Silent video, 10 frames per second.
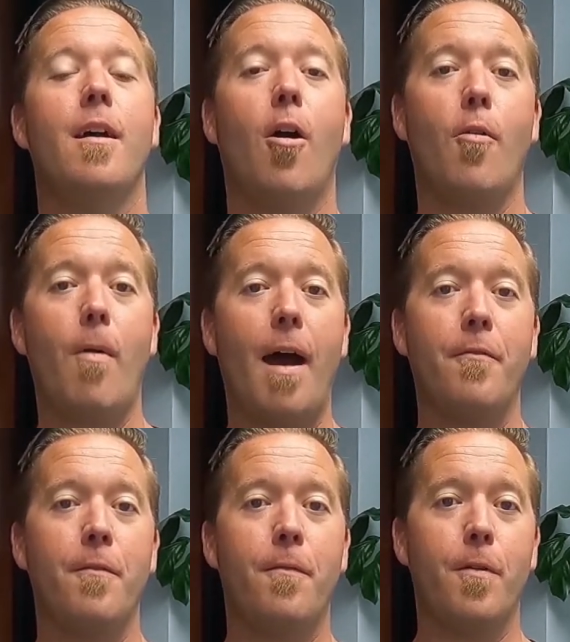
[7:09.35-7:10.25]
our
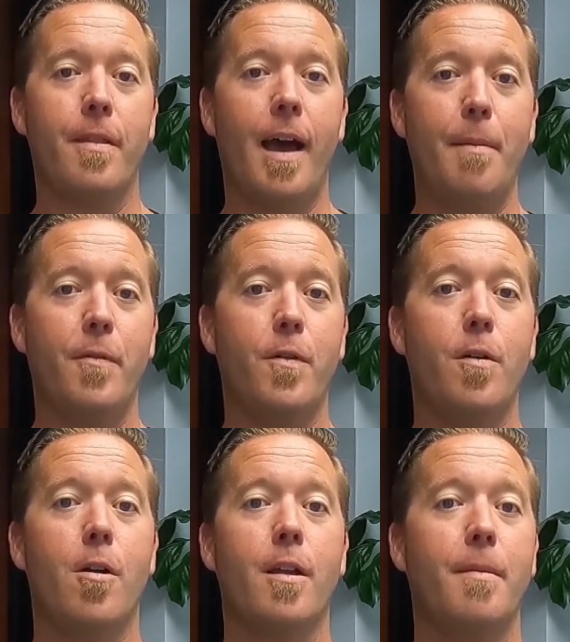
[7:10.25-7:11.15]
raffle for the
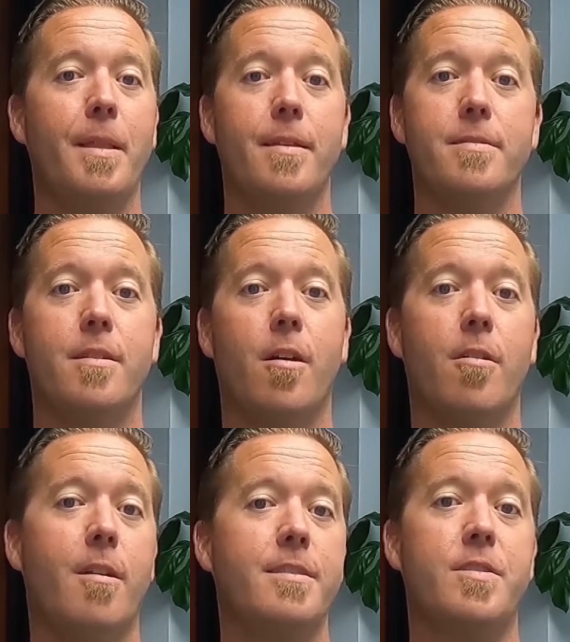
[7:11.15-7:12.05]
Hypervolt are going to be listed
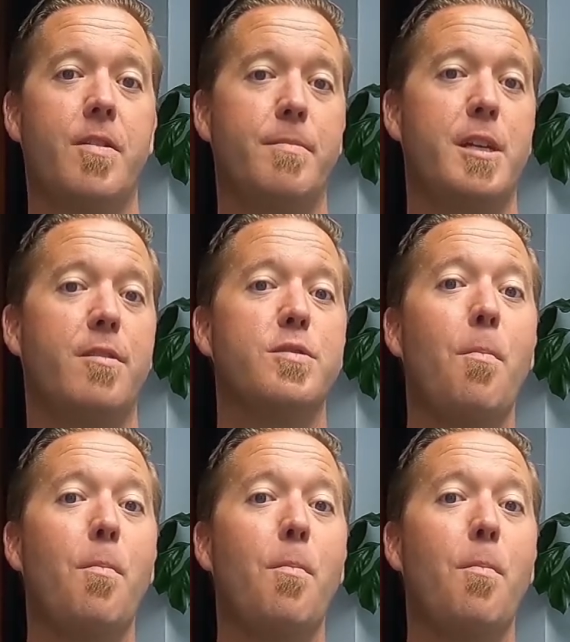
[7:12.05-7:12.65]
on our Instagram channel.